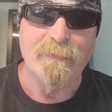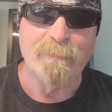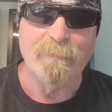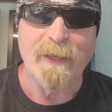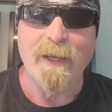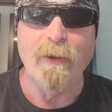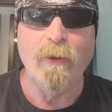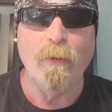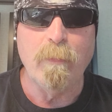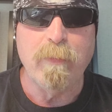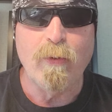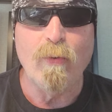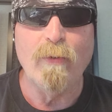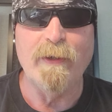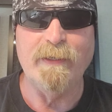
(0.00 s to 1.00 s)
My whole
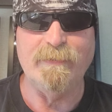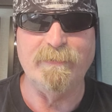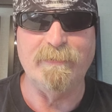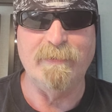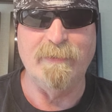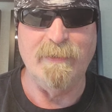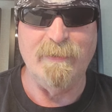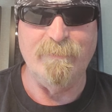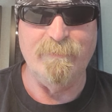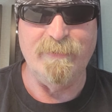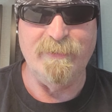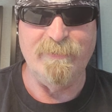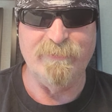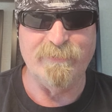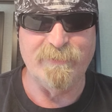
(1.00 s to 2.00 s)
point of
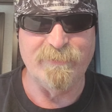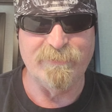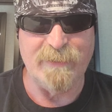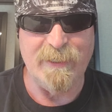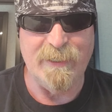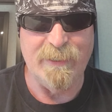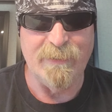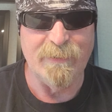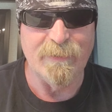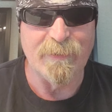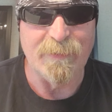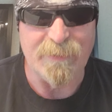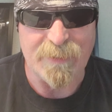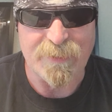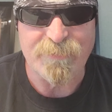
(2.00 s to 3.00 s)
this is saying
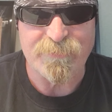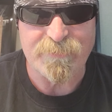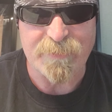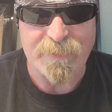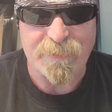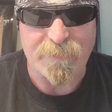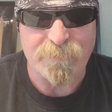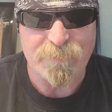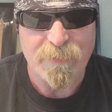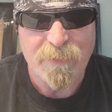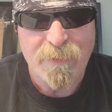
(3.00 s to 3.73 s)
these things.